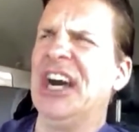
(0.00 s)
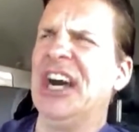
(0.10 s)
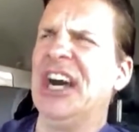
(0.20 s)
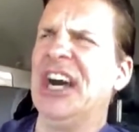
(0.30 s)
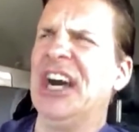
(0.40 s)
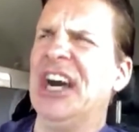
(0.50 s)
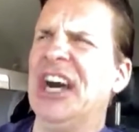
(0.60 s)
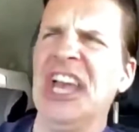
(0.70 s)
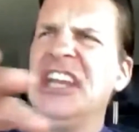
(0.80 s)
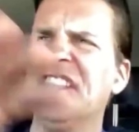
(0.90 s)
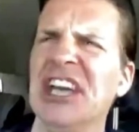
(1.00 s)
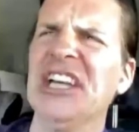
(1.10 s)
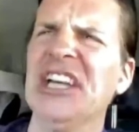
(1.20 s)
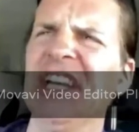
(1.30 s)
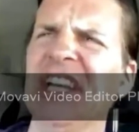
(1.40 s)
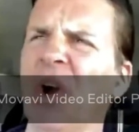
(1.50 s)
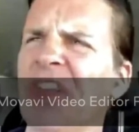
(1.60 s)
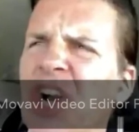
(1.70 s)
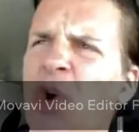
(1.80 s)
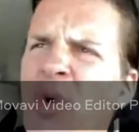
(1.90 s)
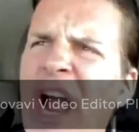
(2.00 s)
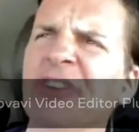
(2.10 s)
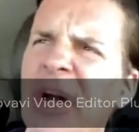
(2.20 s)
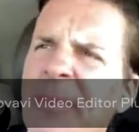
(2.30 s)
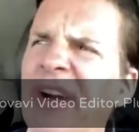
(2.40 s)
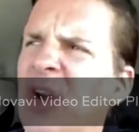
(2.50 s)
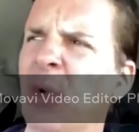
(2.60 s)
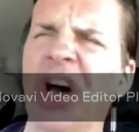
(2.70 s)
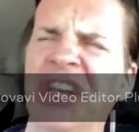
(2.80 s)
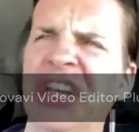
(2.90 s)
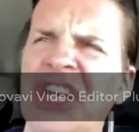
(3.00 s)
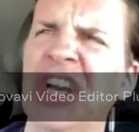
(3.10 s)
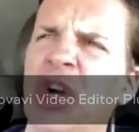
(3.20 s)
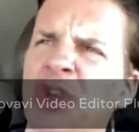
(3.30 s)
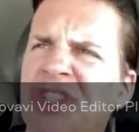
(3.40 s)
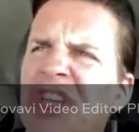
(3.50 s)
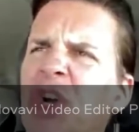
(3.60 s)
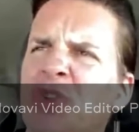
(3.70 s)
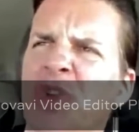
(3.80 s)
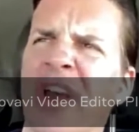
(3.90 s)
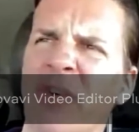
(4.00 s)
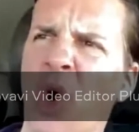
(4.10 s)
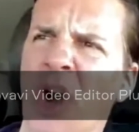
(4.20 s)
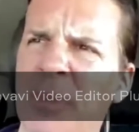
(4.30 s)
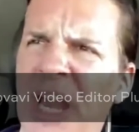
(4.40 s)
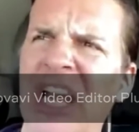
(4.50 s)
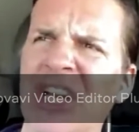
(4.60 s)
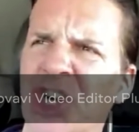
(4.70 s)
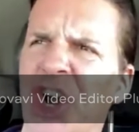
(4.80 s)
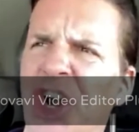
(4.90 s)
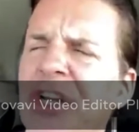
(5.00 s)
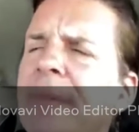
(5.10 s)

they got this anything where they're gonna round up everyone who's ever worn a plaid shirt